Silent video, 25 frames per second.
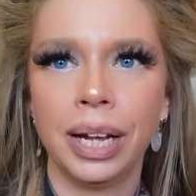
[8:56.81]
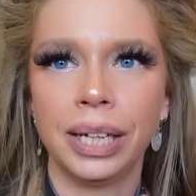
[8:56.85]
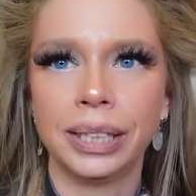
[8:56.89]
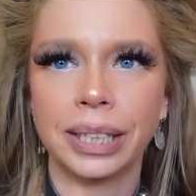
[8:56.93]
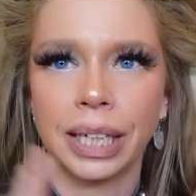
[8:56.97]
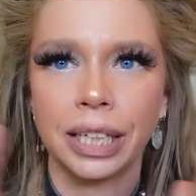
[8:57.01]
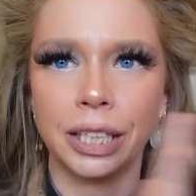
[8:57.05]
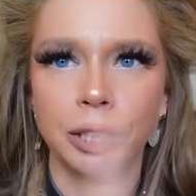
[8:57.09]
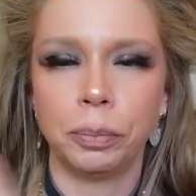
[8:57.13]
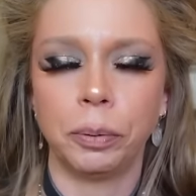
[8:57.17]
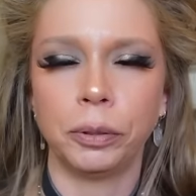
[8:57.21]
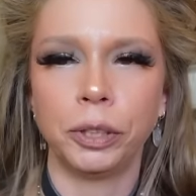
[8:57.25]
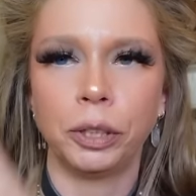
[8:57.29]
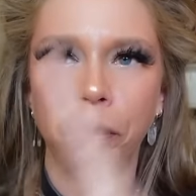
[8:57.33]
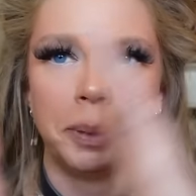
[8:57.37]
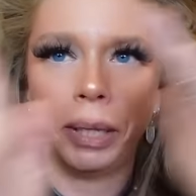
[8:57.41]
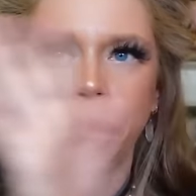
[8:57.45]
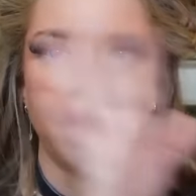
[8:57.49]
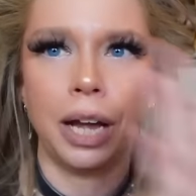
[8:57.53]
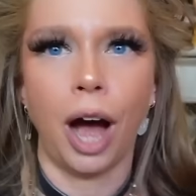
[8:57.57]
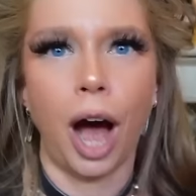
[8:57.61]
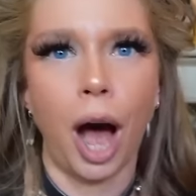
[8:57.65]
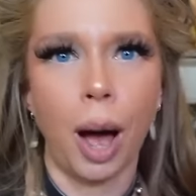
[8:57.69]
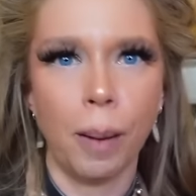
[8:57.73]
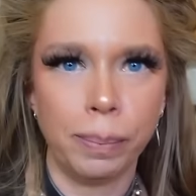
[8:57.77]
It's like supposed to be
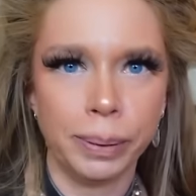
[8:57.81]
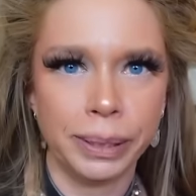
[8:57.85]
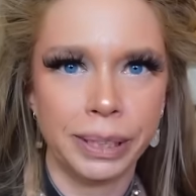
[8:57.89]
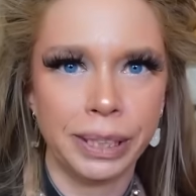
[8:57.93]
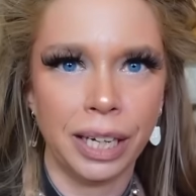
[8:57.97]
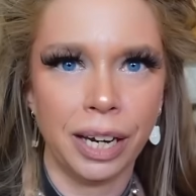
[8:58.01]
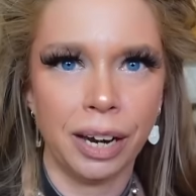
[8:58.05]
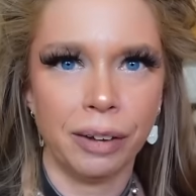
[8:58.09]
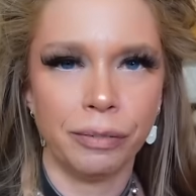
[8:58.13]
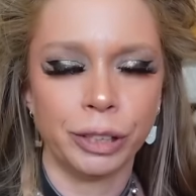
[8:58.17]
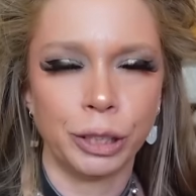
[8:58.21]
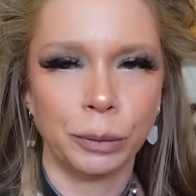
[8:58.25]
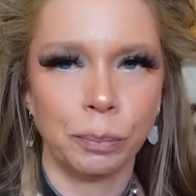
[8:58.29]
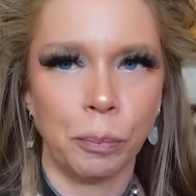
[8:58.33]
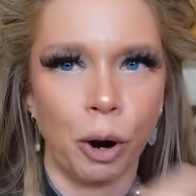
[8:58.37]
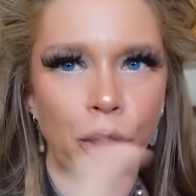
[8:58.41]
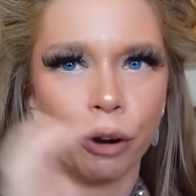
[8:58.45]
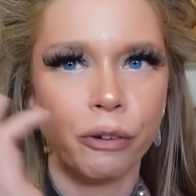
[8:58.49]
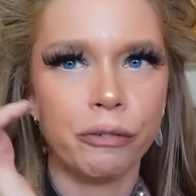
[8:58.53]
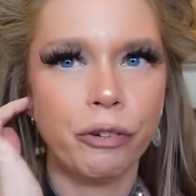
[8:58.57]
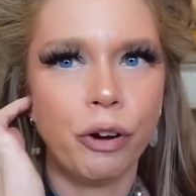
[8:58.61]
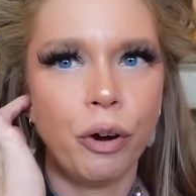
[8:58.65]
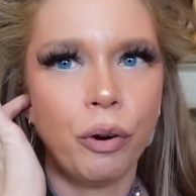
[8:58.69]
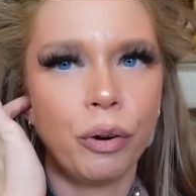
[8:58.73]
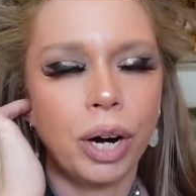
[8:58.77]
the opposite of a
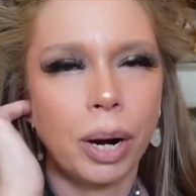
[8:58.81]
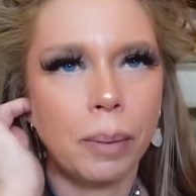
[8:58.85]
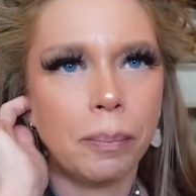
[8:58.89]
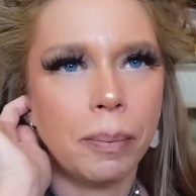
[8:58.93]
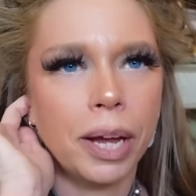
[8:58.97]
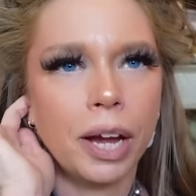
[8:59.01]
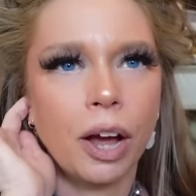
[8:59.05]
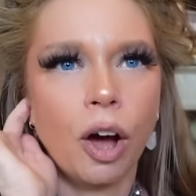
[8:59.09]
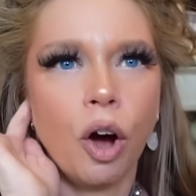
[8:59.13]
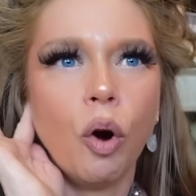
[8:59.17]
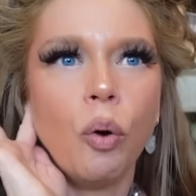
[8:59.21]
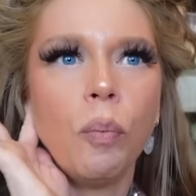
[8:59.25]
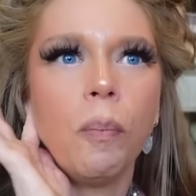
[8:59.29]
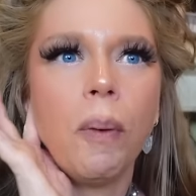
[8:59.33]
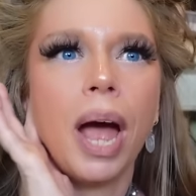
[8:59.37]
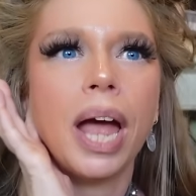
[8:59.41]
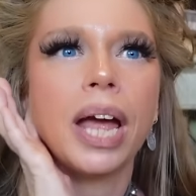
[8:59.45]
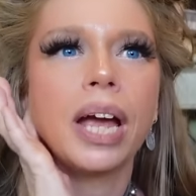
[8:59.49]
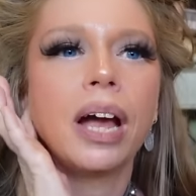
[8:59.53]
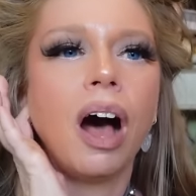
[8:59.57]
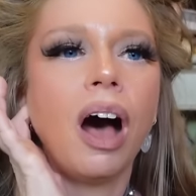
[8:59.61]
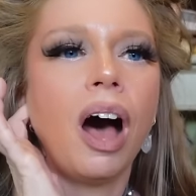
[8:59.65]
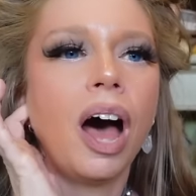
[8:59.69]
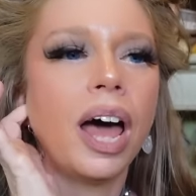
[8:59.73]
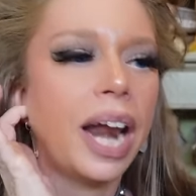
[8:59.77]
smartphone, and I'm like, oh my
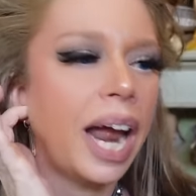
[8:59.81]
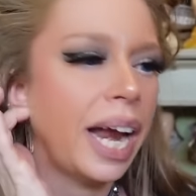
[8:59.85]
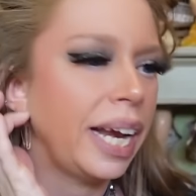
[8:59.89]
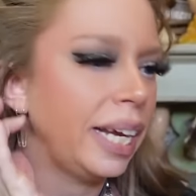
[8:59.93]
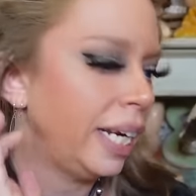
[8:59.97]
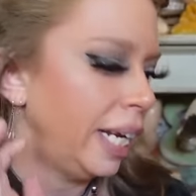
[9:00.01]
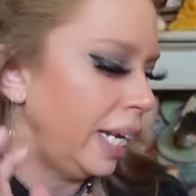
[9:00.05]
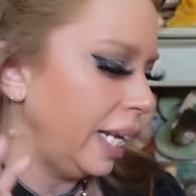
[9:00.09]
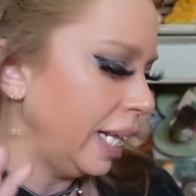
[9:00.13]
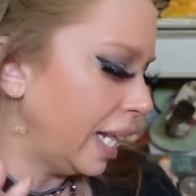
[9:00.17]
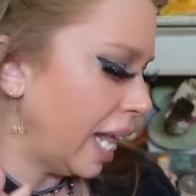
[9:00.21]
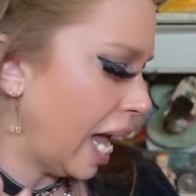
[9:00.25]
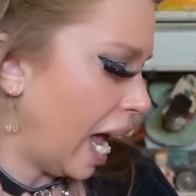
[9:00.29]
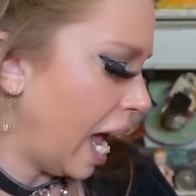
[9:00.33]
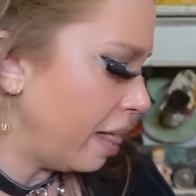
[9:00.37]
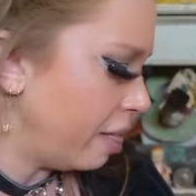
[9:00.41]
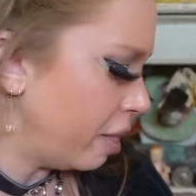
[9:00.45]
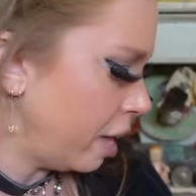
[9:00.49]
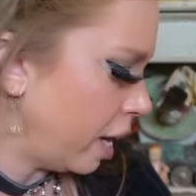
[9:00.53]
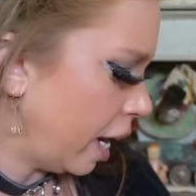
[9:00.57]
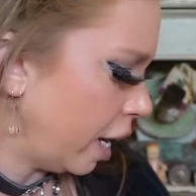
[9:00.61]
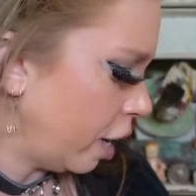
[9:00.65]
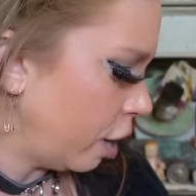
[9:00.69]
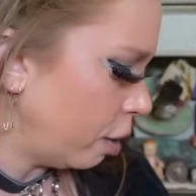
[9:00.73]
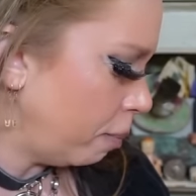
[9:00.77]
god, I need that.
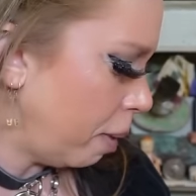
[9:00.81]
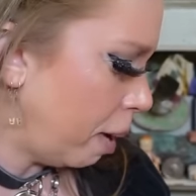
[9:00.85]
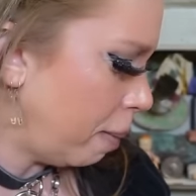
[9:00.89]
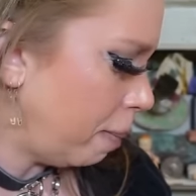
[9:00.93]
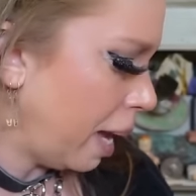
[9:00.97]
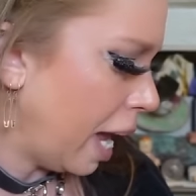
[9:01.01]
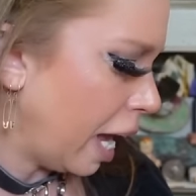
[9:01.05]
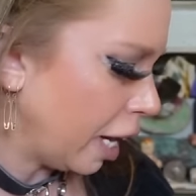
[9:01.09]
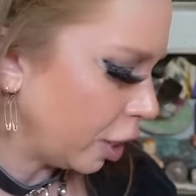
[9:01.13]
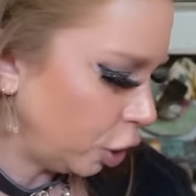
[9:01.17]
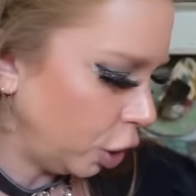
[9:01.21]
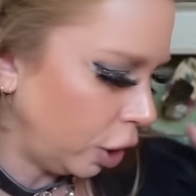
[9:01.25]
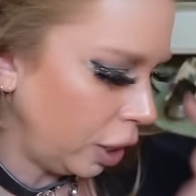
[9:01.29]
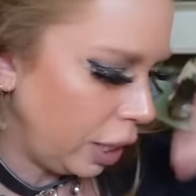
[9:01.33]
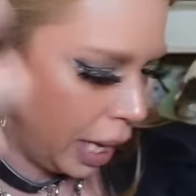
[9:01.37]
Then I could maybe actually